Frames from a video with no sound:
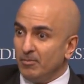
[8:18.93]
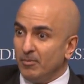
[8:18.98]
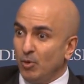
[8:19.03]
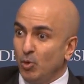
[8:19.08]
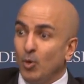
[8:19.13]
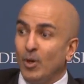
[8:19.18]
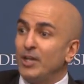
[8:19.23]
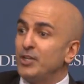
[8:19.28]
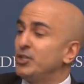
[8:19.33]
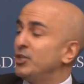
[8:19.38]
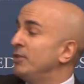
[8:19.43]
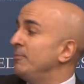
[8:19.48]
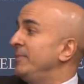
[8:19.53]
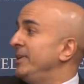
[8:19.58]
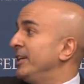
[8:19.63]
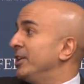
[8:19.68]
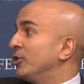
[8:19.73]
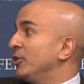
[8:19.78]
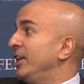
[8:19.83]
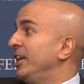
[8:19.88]
who I shouldn't
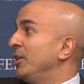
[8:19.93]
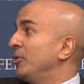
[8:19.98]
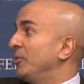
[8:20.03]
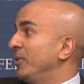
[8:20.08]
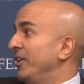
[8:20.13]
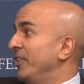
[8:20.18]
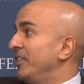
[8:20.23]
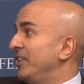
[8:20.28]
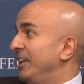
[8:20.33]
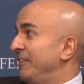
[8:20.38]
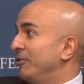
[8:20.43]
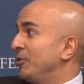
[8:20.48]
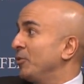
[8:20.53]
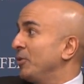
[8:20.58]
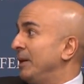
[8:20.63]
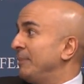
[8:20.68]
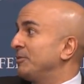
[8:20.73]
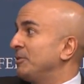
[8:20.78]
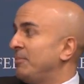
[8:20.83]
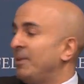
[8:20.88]
be agreeing with if it
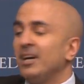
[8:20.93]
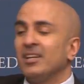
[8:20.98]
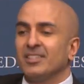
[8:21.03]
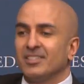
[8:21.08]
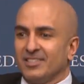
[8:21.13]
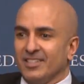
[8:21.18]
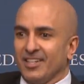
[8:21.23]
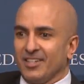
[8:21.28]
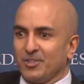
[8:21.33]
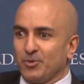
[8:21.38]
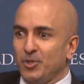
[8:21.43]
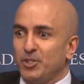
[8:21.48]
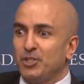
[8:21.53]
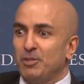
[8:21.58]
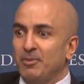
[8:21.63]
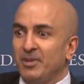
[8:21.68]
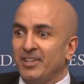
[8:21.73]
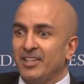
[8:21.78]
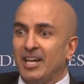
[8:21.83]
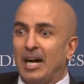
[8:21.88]
were up to politics. We
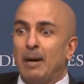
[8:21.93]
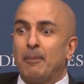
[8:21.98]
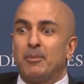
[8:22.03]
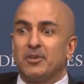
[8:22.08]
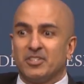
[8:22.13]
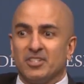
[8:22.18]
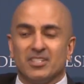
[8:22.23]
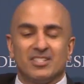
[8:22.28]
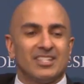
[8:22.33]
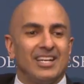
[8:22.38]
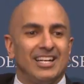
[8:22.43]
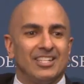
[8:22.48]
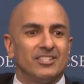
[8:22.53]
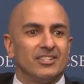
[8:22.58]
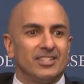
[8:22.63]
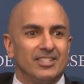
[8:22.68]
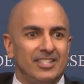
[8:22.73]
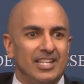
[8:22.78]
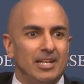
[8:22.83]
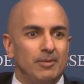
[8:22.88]
should be on the opposite sides
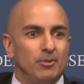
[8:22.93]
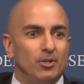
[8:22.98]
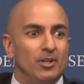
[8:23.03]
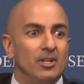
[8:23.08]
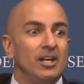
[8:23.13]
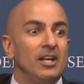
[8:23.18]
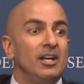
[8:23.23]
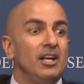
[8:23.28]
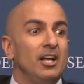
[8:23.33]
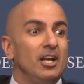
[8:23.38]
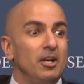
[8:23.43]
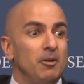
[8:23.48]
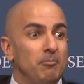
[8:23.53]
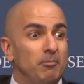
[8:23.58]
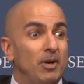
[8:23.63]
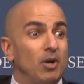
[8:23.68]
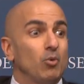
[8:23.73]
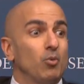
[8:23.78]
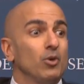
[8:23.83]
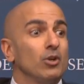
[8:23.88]
of the table.
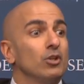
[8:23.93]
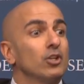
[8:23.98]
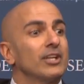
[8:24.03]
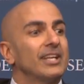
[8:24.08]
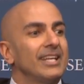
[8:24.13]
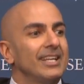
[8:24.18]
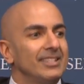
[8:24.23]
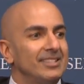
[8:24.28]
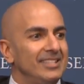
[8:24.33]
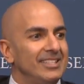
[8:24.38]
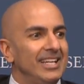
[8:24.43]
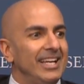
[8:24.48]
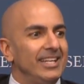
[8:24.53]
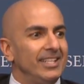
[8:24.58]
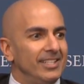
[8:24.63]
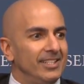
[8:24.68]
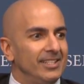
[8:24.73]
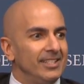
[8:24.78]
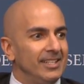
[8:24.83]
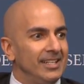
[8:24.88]
But we're looking at the
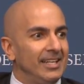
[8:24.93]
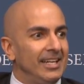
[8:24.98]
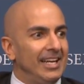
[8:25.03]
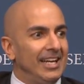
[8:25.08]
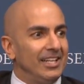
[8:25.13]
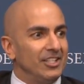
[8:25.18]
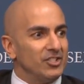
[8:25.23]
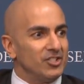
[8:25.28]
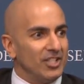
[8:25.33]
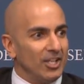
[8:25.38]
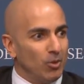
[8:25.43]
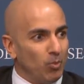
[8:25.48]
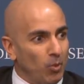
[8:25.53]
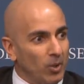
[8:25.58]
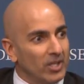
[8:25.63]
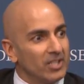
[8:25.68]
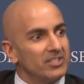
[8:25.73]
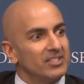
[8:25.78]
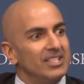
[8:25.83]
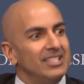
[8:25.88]
data and saying,
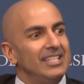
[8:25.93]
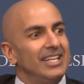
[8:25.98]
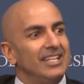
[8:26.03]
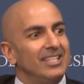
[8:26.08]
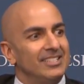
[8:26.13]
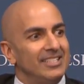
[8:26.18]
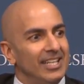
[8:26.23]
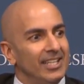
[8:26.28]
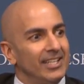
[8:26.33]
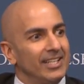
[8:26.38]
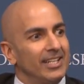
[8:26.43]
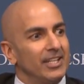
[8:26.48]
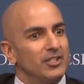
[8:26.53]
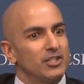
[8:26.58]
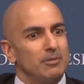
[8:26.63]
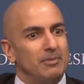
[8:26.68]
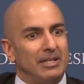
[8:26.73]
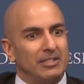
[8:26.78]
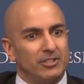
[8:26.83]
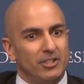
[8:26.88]
what is the data telling
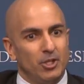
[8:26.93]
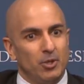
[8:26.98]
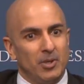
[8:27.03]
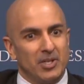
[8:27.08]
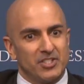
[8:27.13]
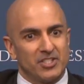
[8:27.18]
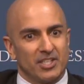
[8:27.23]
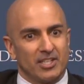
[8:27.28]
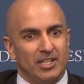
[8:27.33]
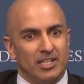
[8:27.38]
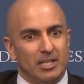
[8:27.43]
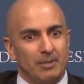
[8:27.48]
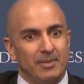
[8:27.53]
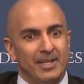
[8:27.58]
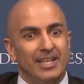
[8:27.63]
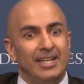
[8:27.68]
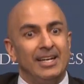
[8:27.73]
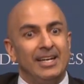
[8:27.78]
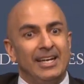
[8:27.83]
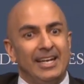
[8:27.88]
us about the US
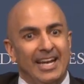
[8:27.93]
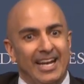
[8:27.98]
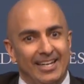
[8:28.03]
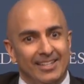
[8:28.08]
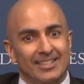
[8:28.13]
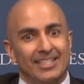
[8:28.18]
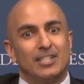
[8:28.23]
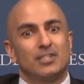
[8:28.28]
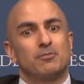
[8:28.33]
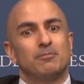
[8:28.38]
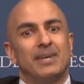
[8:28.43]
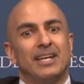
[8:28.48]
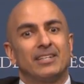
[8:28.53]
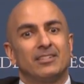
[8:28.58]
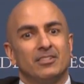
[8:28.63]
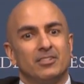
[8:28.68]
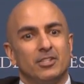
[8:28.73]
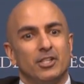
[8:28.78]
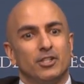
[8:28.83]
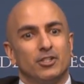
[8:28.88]
economy? And let's make
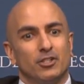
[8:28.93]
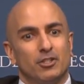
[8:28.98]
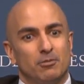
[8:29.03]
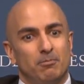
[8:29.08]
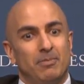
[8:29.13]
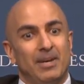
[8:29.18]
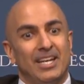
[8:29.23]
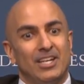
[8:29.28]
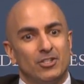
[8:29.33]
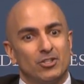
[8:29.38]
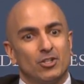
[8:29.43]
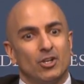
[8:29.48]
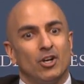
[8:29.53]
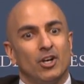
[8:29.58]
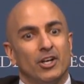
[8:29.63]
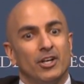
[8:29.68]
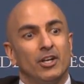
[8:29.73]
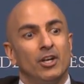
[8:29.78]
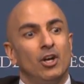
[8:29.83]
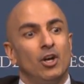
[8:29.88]
decisions based
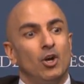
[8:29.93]
on